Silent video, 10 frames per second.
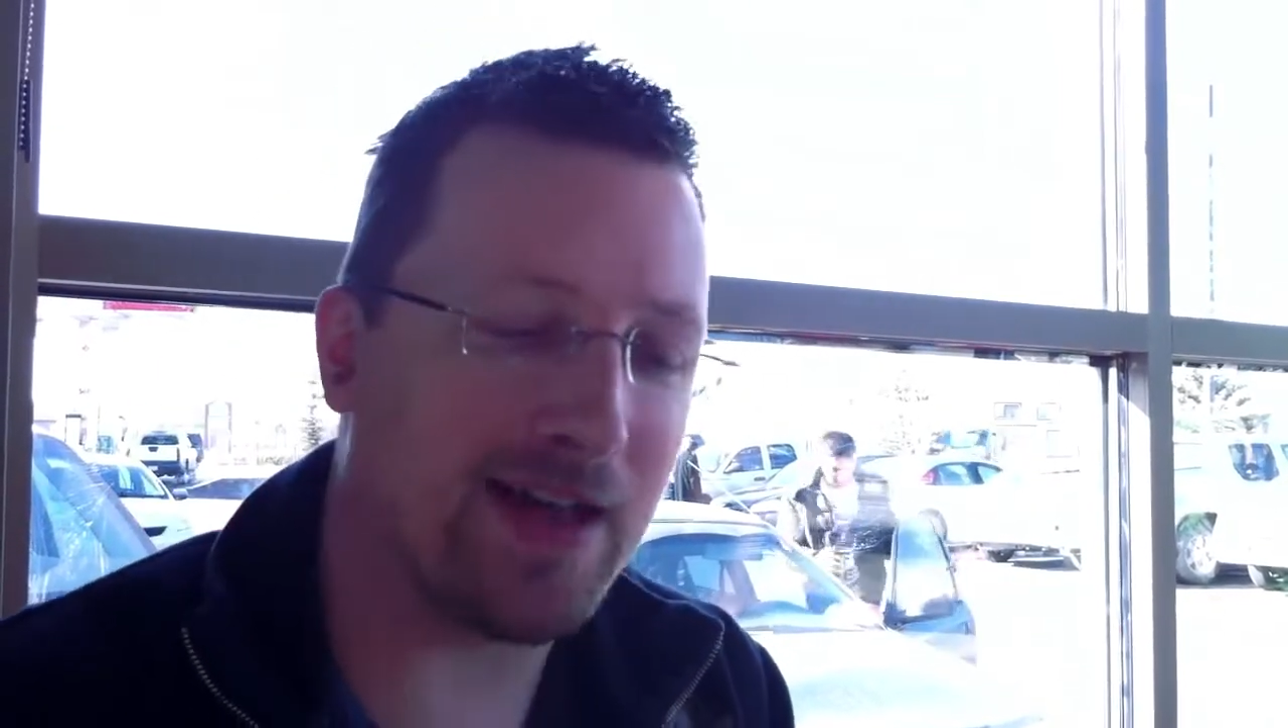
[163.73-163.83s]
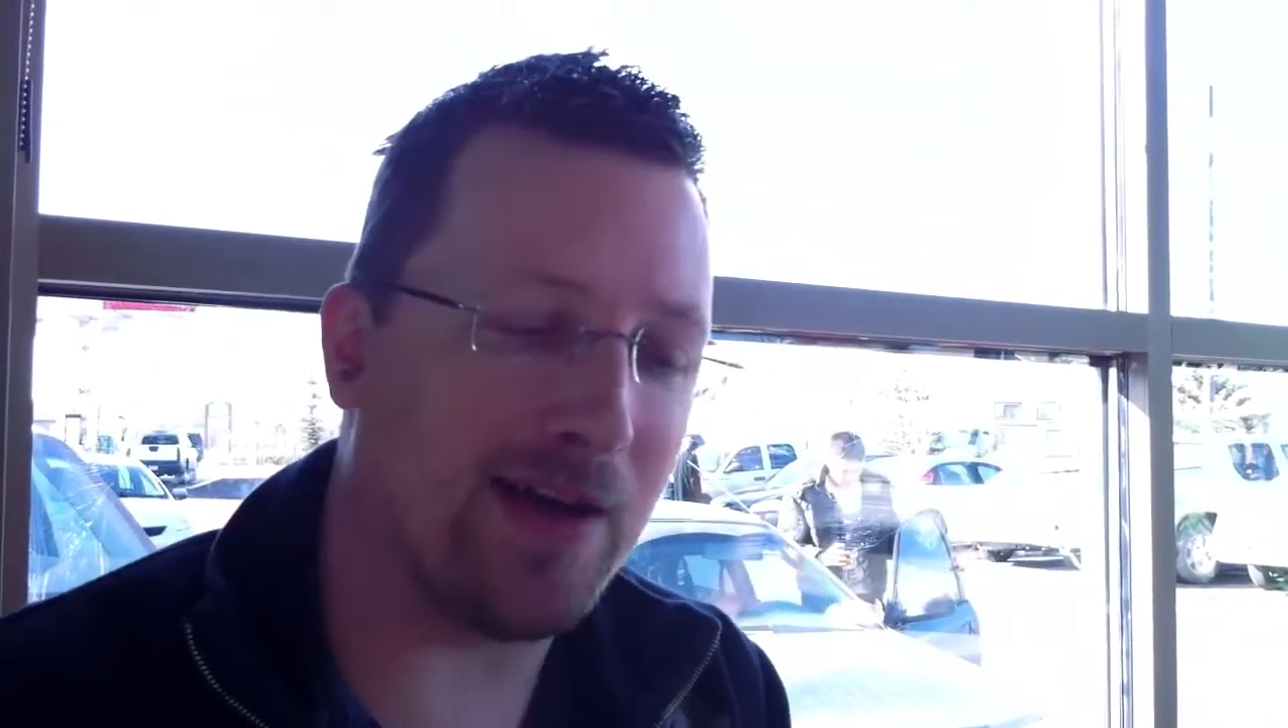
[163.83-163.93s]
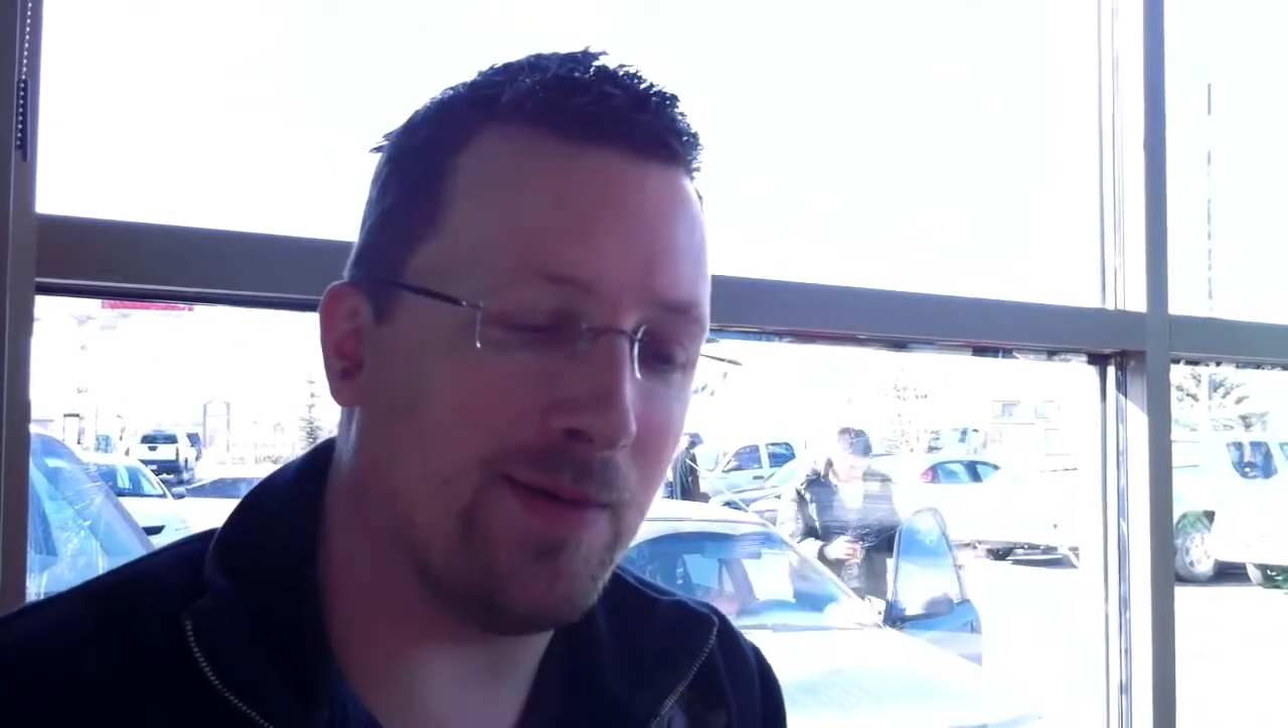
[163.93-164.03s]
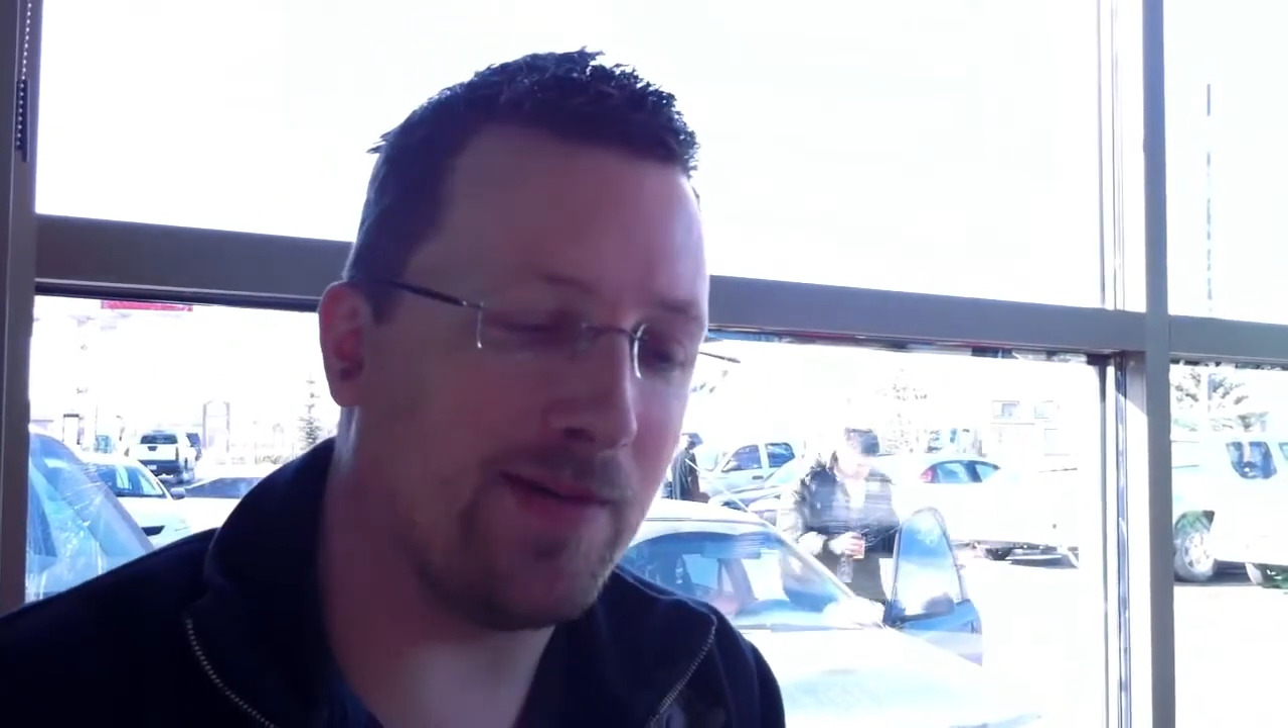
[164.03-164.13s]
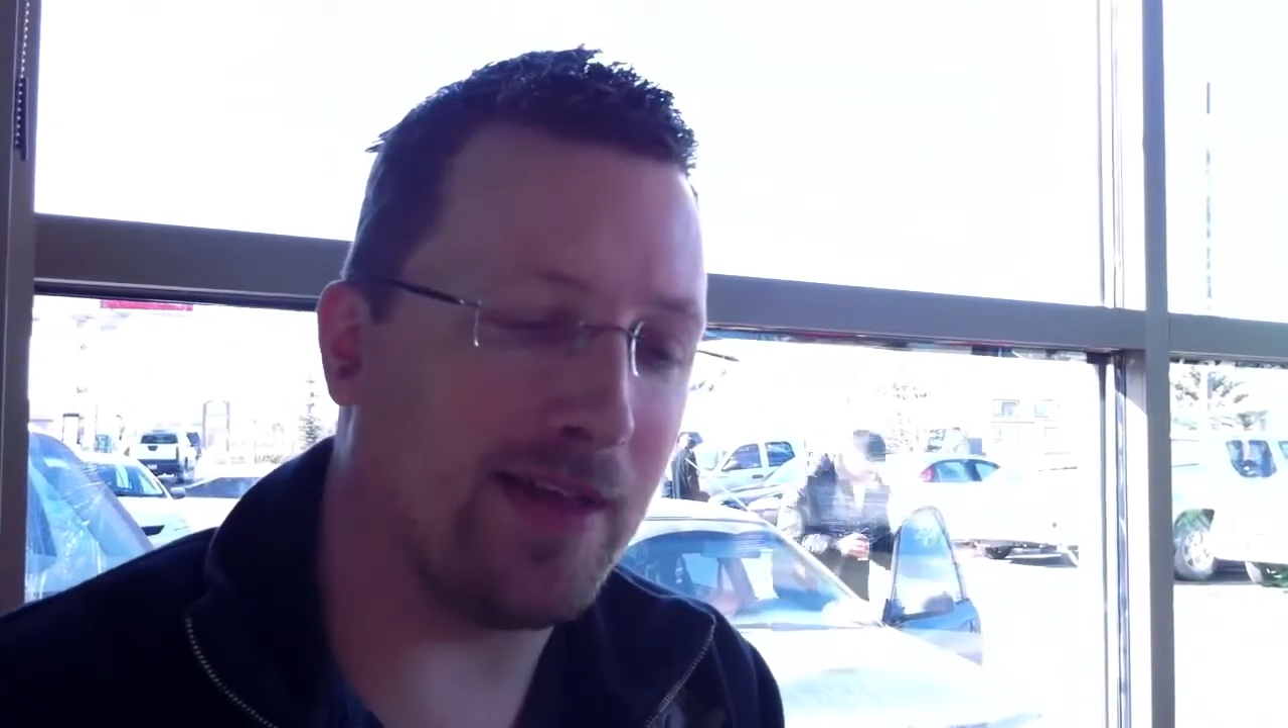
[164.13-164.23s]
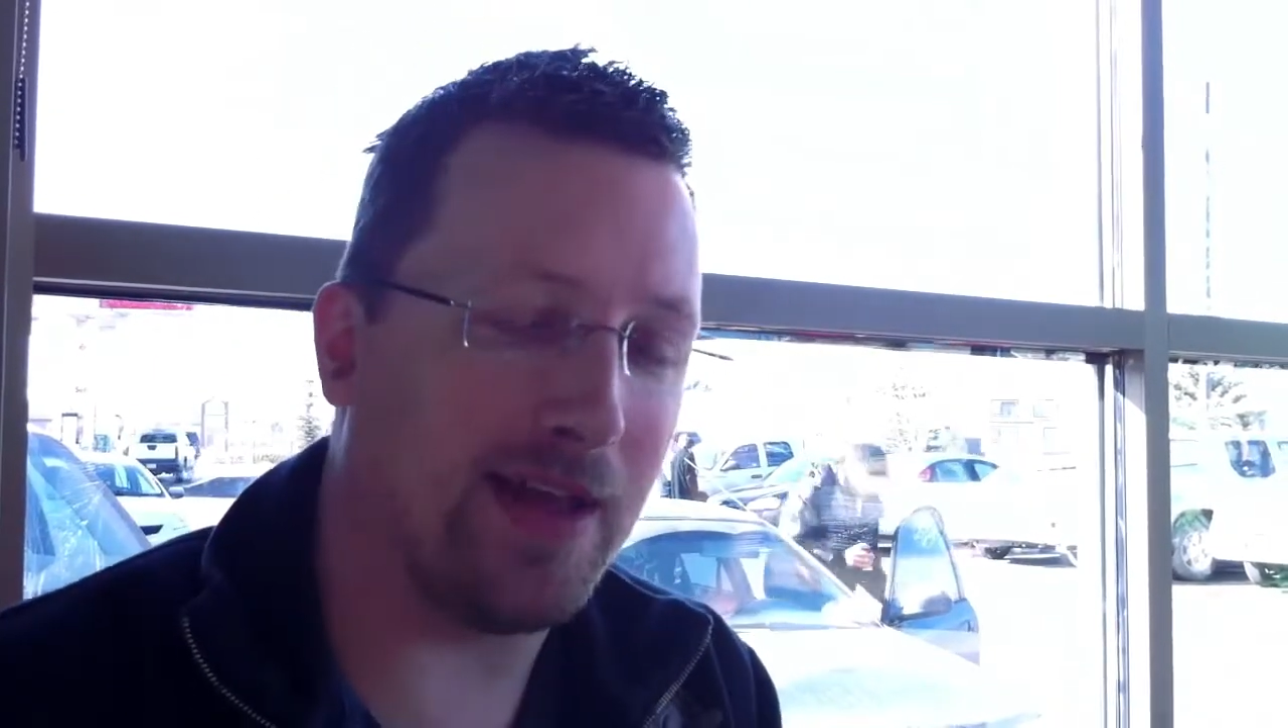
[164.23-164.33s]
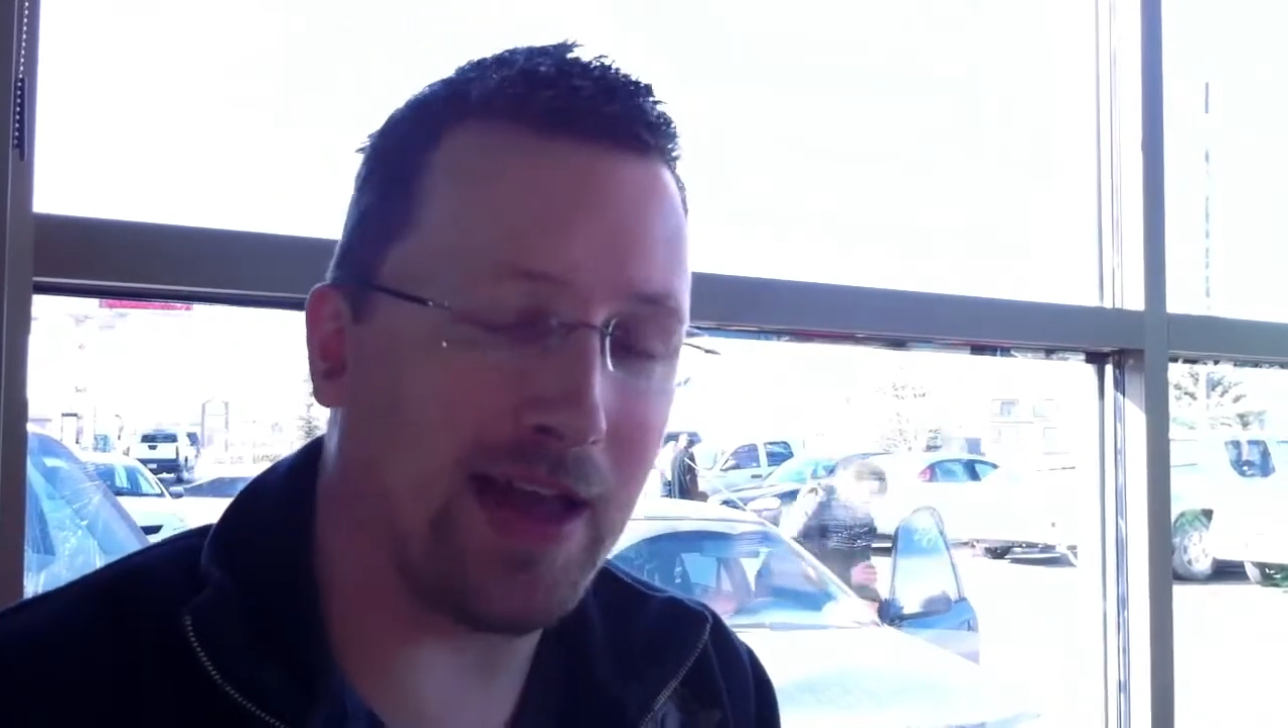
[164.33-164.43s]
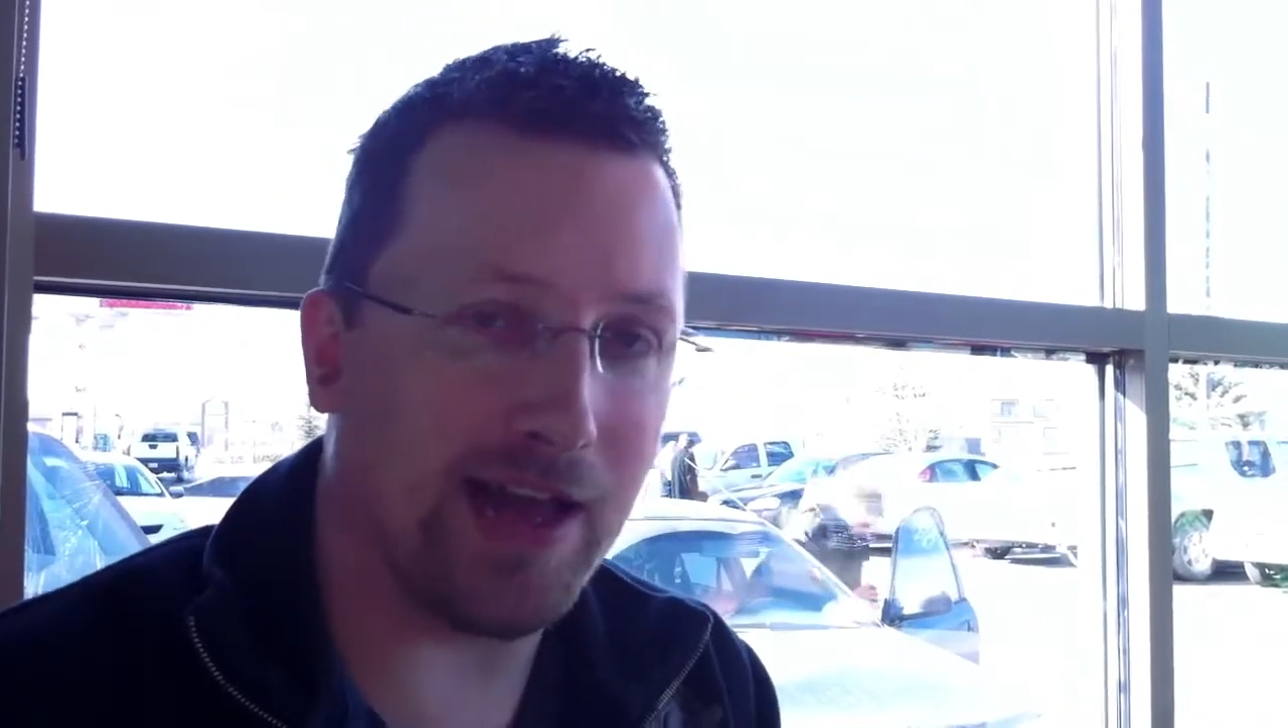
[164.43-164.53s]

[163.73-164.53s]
start with the